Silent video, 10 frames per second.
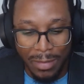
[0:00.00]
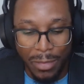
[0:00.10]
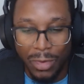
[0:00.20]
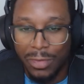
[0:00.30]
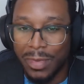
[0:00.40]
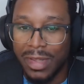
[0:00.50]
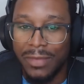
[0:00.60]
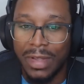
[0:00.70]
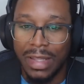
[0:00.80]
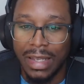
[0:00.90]
more
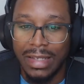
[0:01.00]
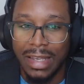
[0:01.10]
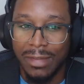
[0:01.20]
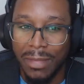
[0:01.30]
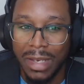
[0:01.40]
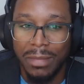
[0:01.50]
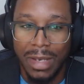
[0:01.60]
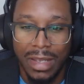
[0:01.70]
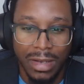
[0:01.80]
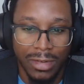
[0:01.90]
specifically it takes many
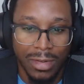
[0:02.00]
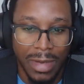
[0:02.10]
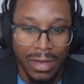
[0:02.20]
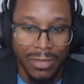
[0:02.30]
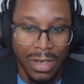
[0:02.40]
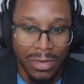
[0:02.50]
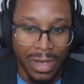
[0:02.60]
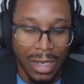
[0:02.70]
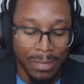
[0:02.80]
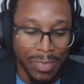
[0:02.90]
many years to make a video
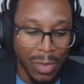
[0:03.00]
game